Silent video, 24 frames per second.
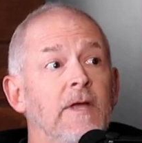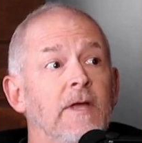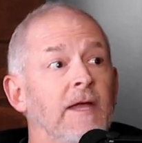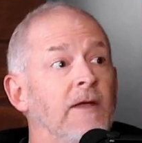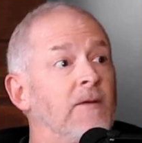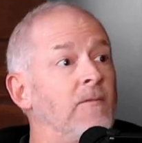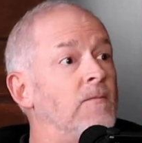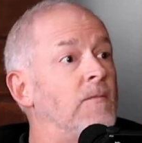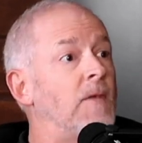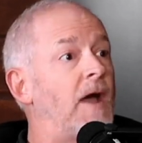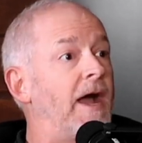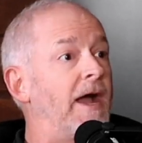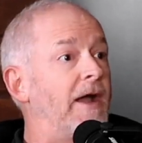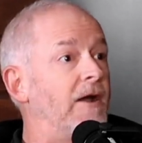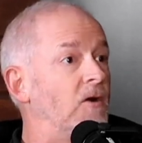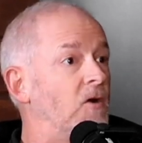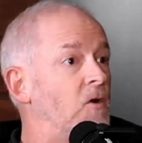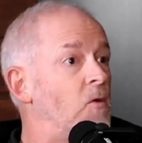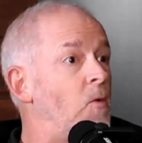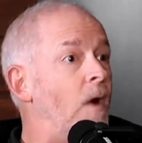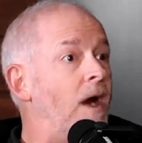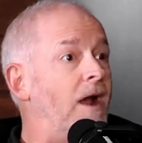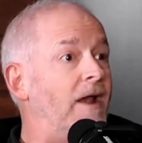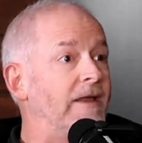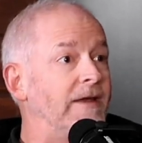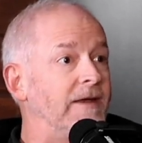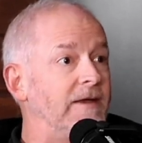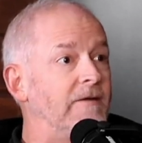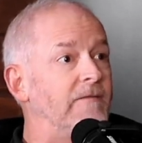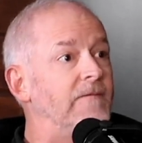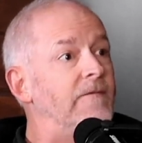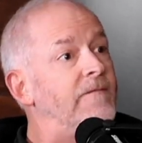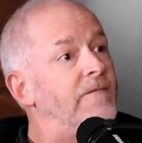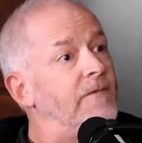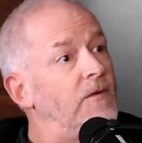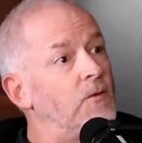and higher quality
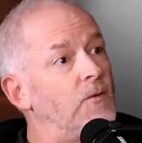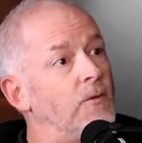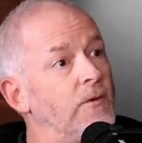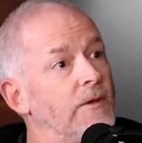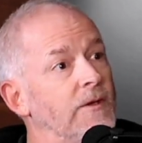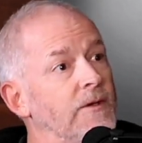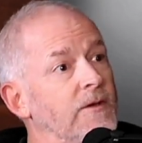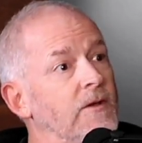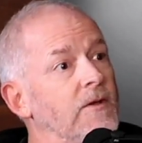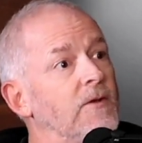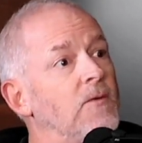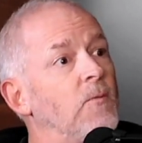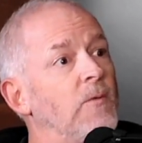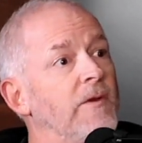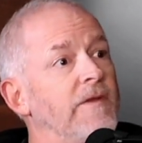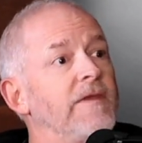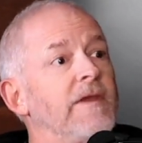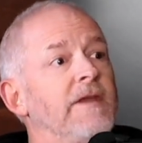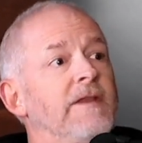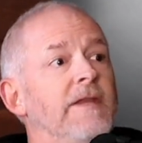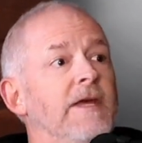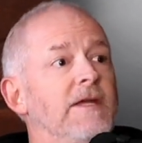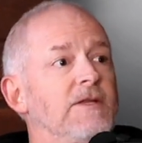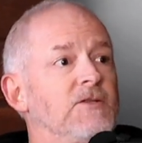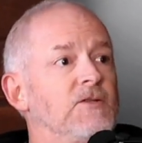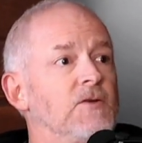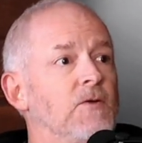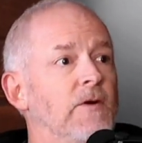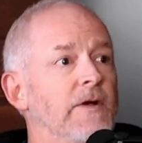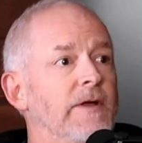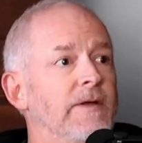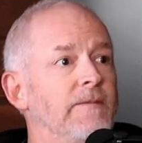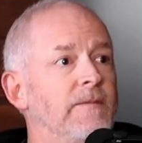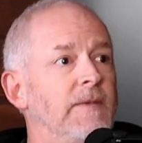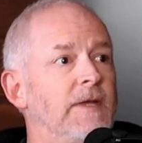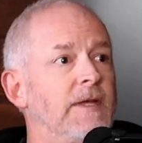of fluid within that joint.